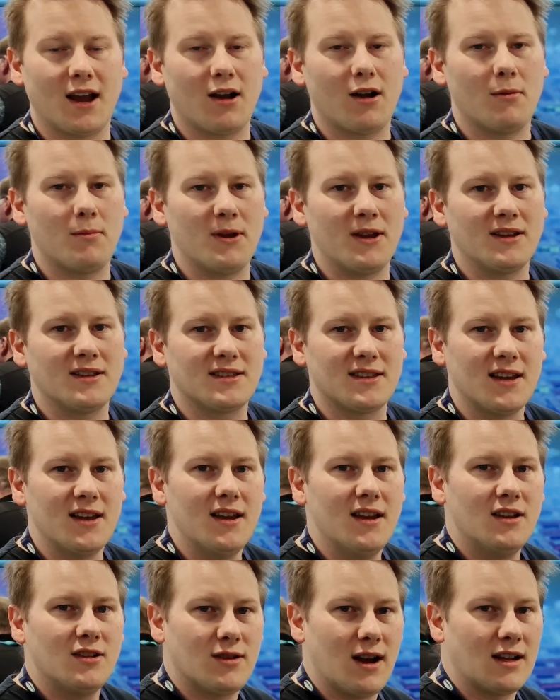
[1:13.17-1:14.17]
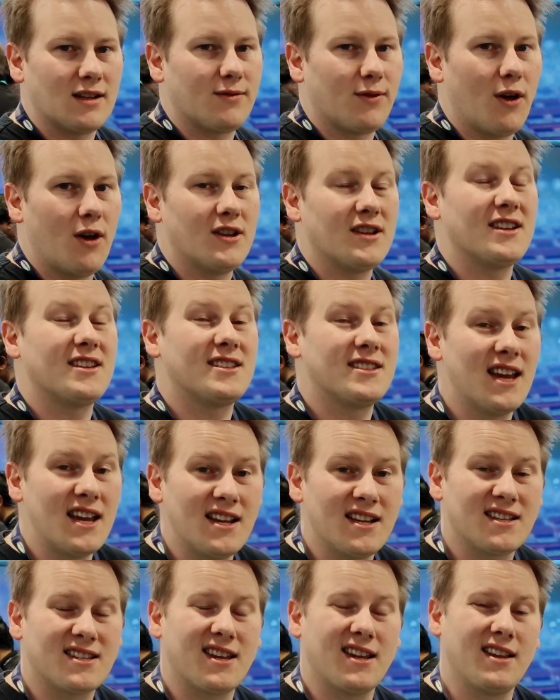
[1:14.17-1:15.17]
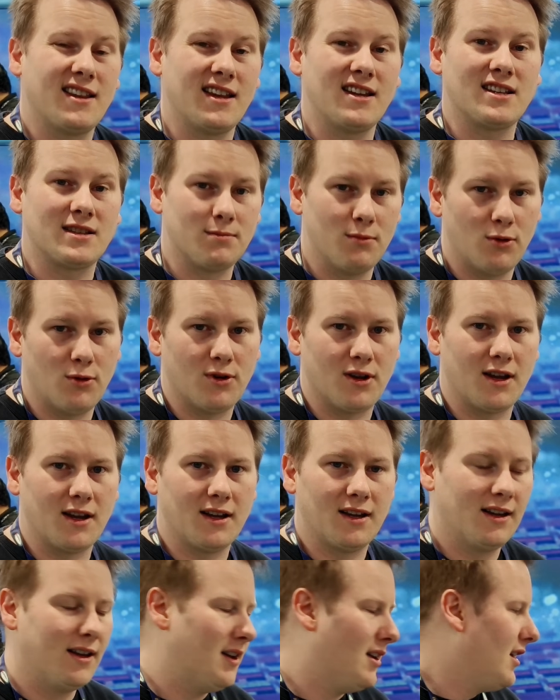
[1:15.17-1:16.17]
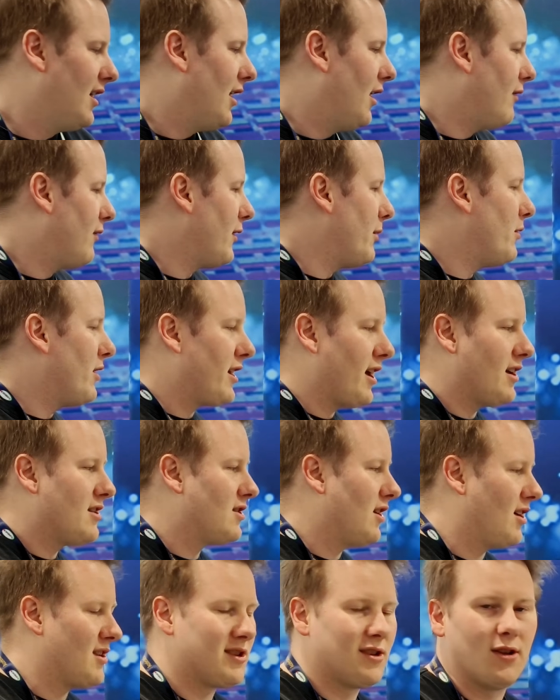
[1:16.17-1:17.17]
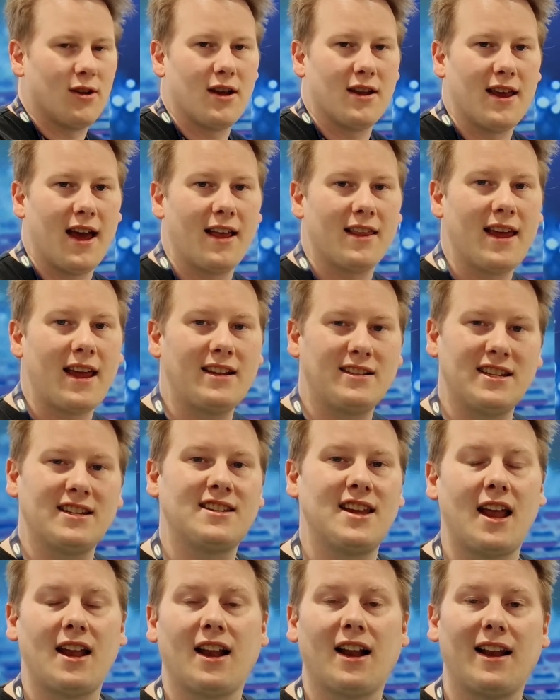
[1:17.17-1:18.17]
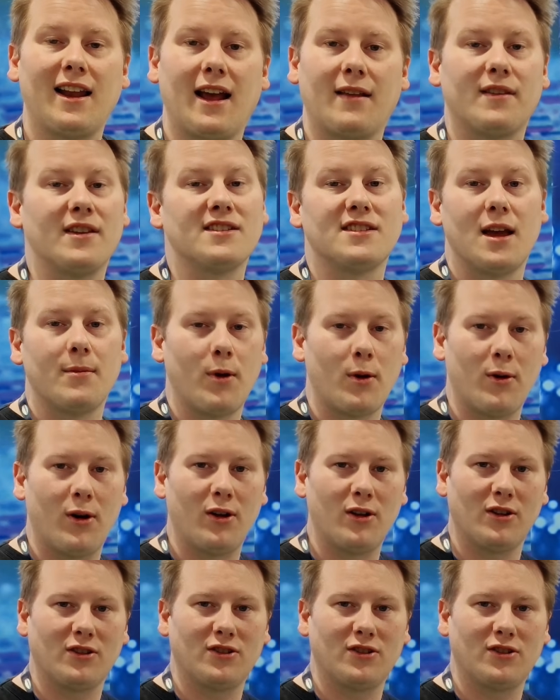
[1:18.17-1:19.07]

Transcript: terabits transferred since this morning. Hopefully we'll get a chance to look at that. They did technically have this demo